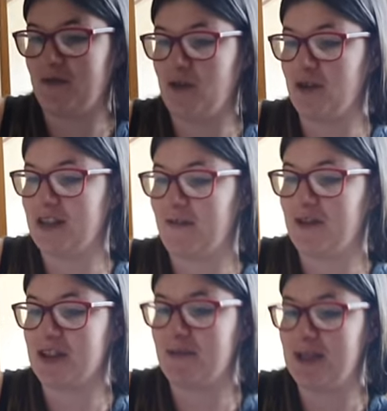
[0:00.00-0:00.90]
for
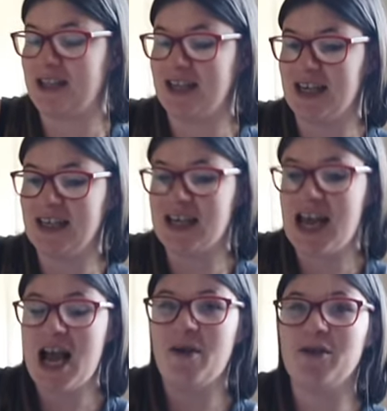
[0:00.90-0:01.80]
different species.
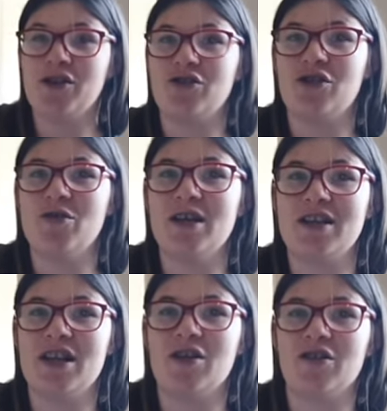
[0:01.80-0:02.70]
And what they'll do
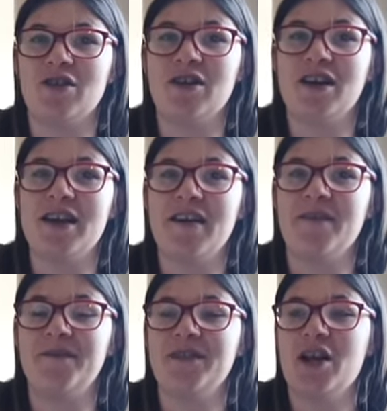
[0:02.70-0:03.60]
is they'll
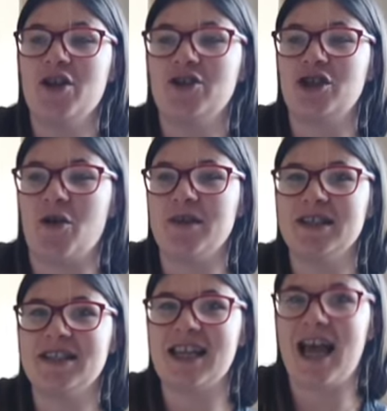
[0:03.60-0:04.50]
go
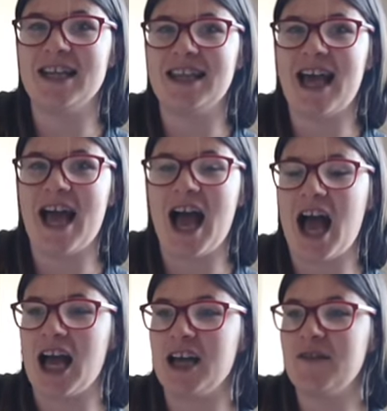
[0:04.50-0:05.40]
inside their
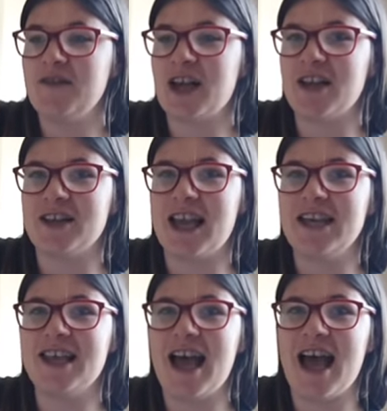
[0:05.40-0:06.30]
hives, lay
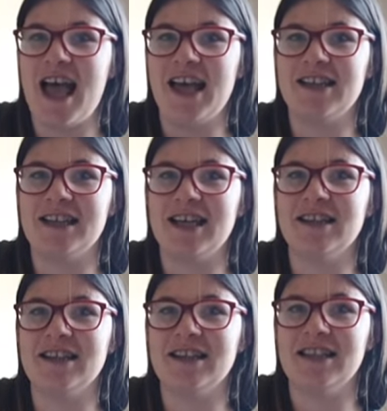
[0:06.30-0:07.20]
their eggs
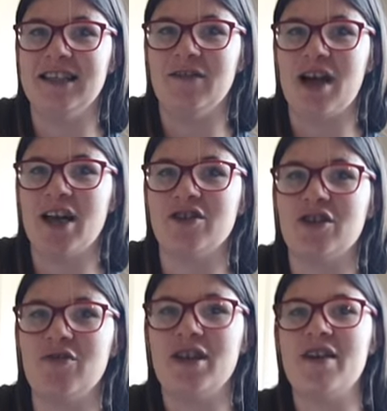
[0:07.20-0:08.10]
and leave. And
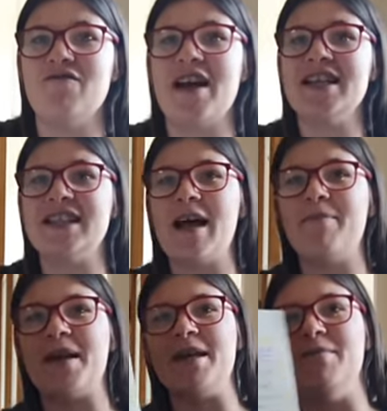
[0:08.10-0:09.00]
so they raise their
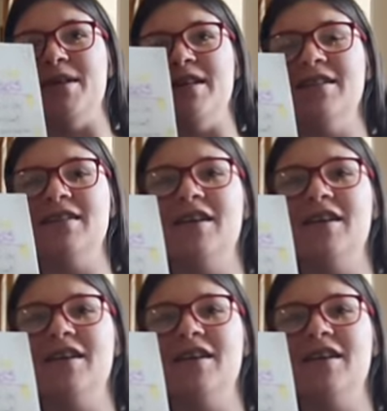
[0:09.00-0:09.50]
babies